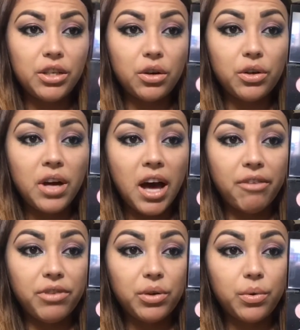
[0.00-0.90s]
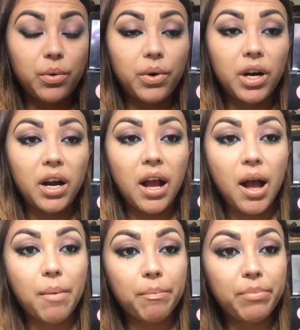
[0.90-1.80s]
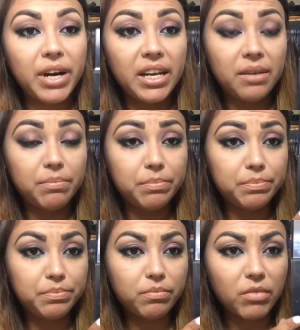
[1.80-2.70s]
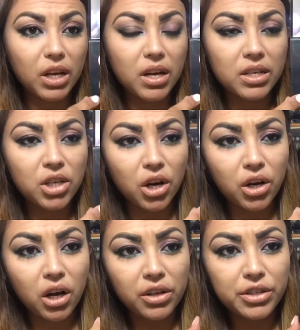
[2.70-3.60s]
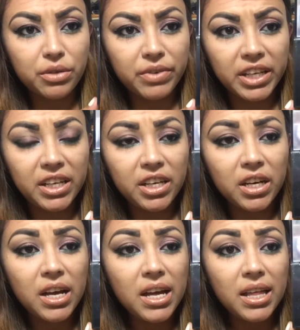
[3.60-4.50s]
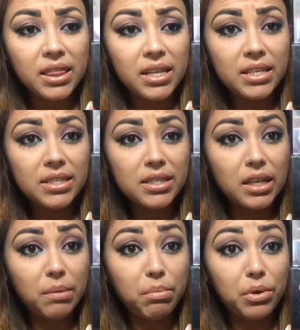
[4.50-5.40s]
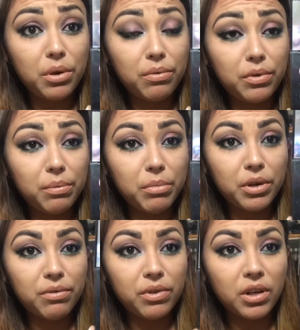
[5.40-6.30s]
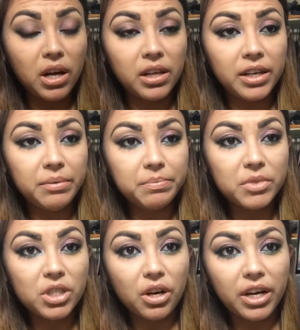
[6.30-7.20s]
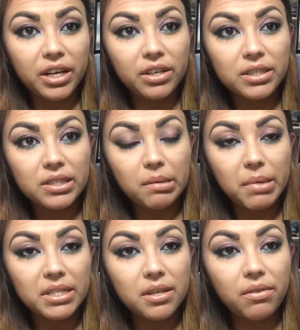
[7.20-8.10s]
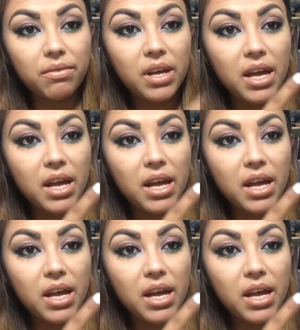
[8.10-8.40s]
You know, you have your pretty dark colors over here. This is a beautiful color. Sorry, you can see myself.